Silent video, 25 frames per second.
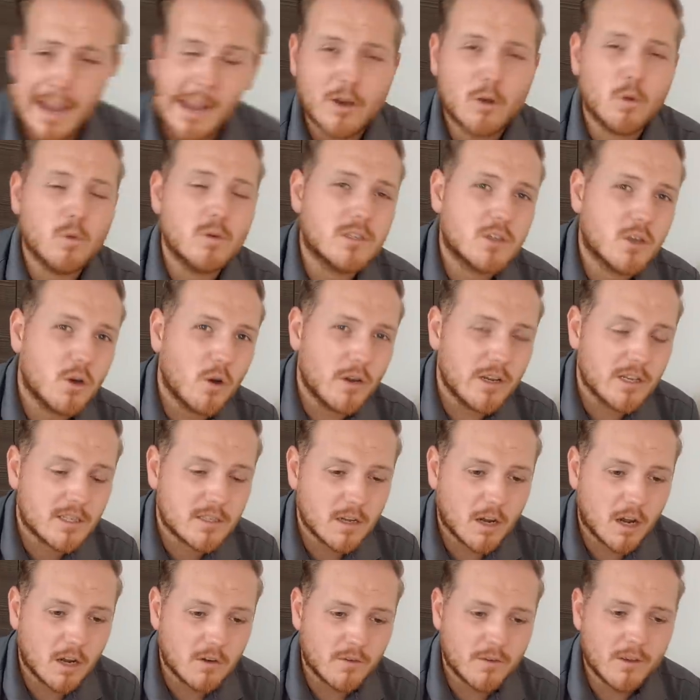He'd always cut
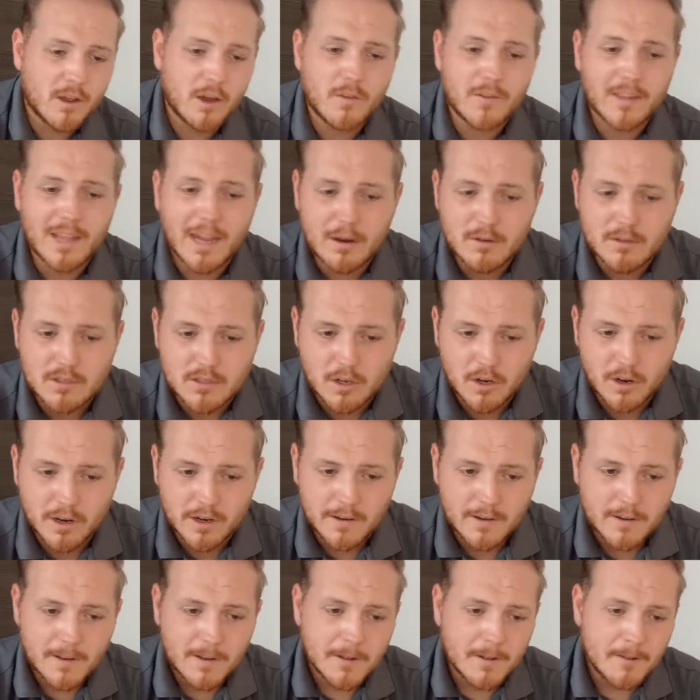inside and on the outside.
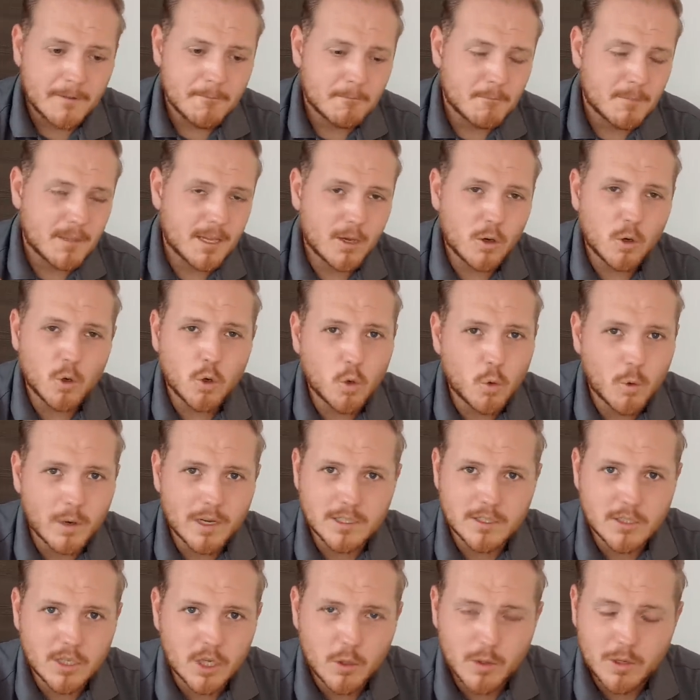
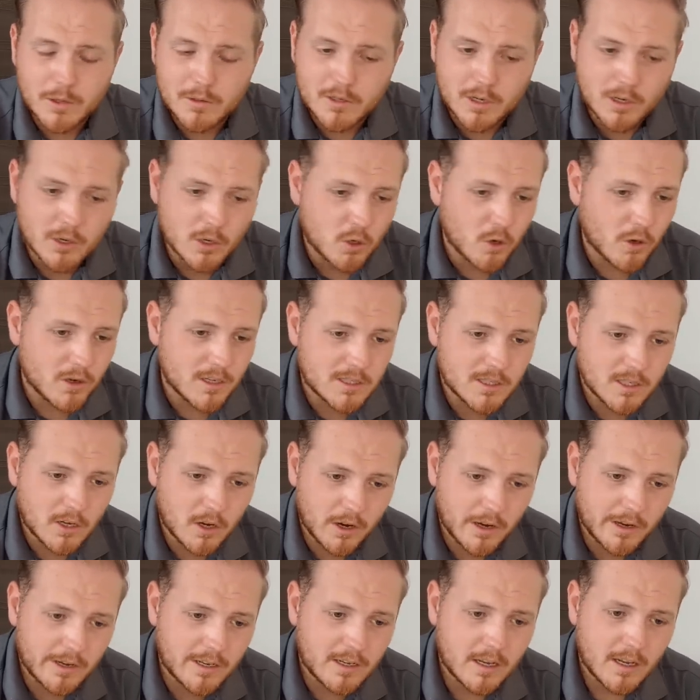Always knew he was going to cut
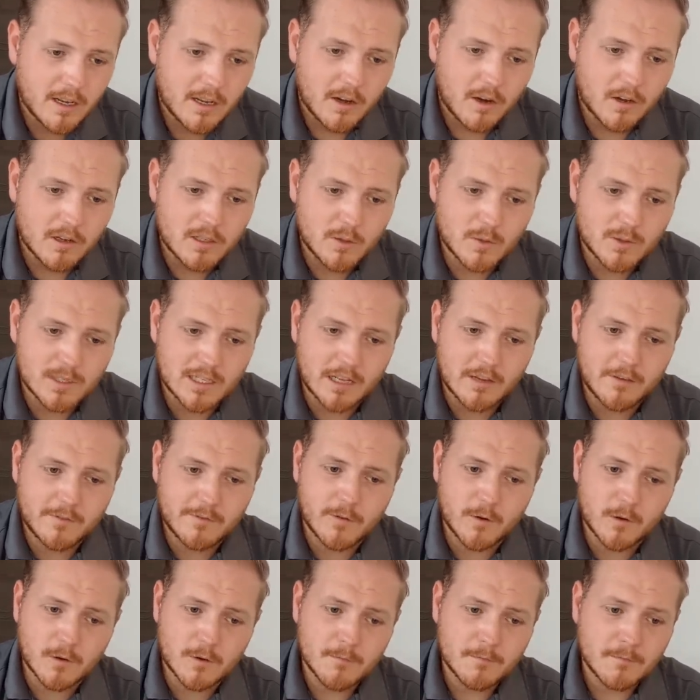inside onto his left
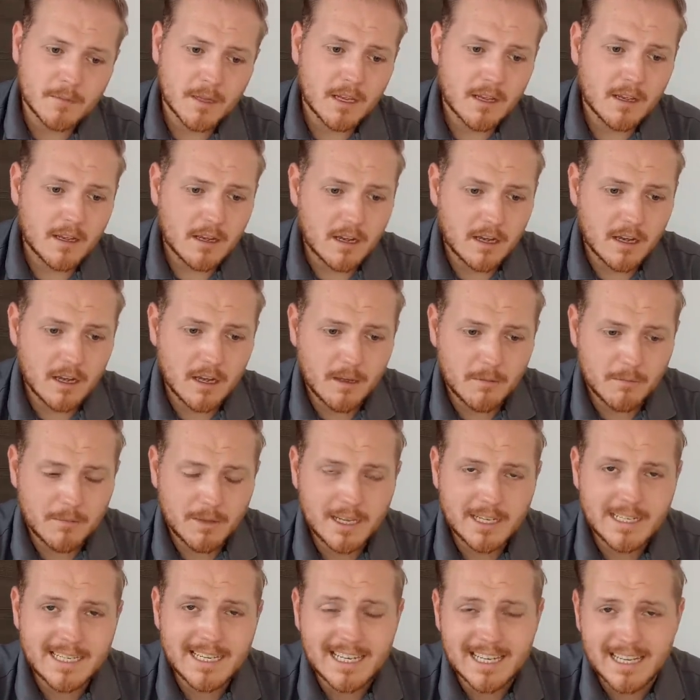foot. Um,
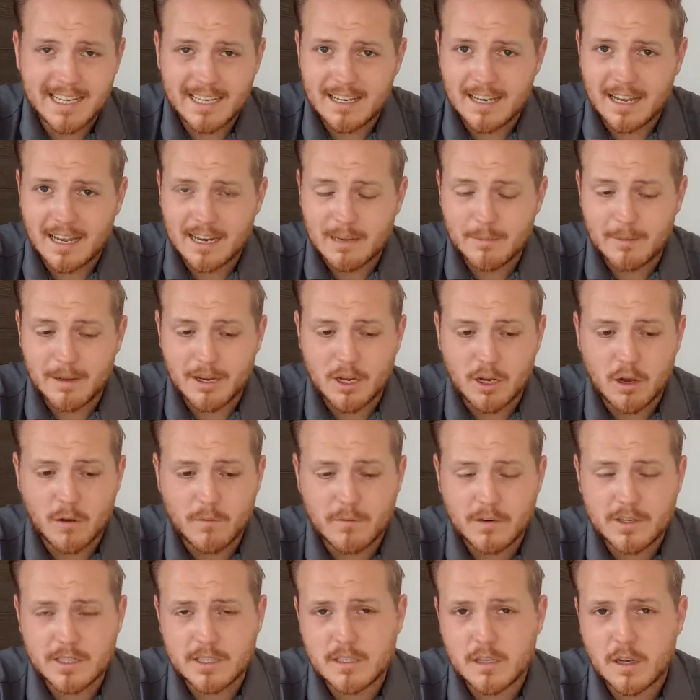he did lack a bit of
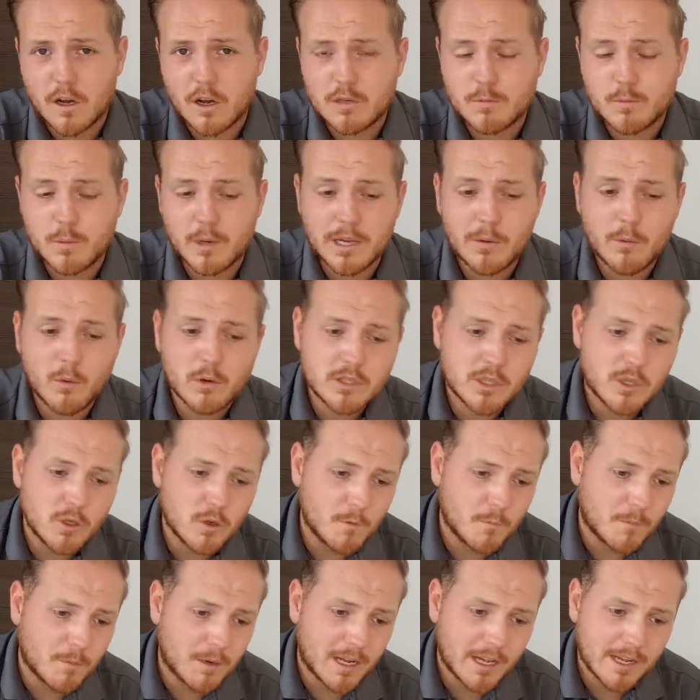confidence at times, but he was a
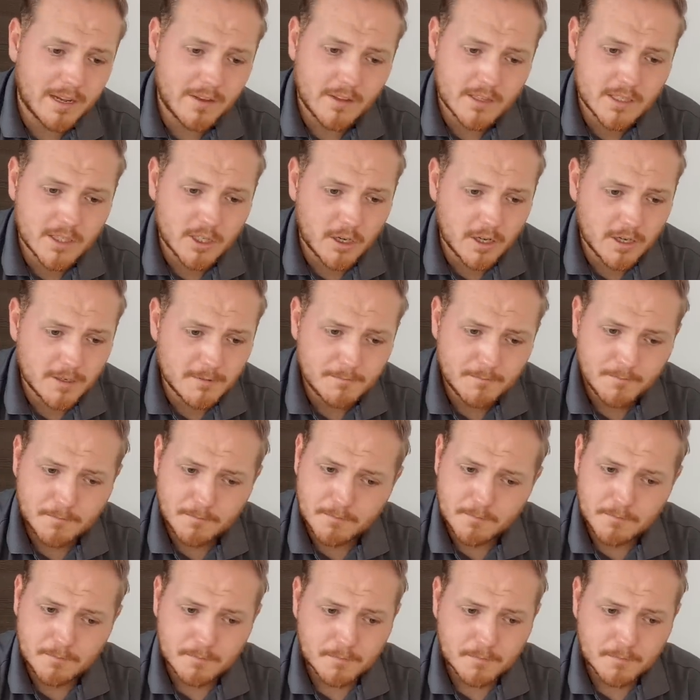young player at the time.